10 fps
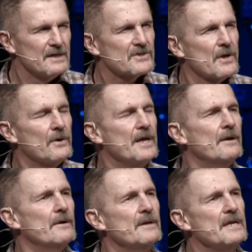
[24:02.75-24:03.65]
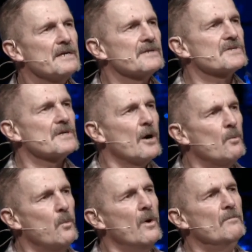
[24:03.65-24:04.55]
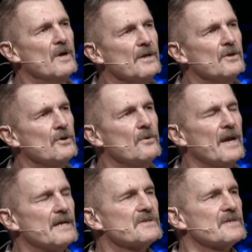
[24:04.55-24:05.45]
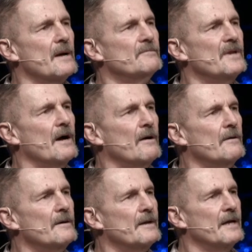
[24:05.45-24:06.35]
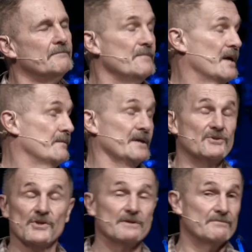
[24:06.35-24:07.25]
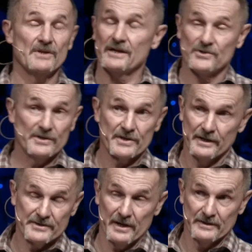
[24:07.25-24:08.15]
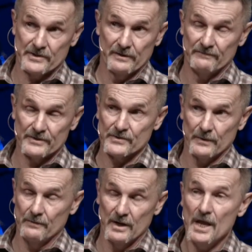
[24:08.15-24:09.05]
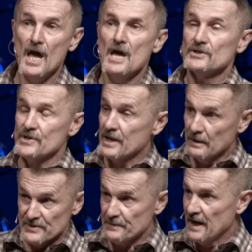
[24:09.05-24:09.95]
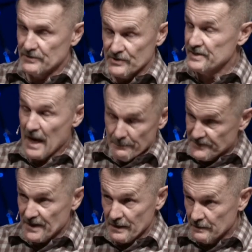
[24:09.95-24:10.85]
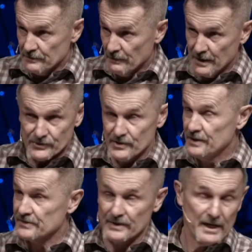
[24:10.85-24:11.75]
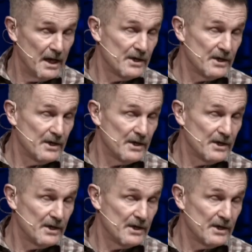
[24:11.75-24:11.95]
So here is a woman who ends up now, as she's going to tell us here in verse 21, she comes back, she's empty. Right. She doesn't.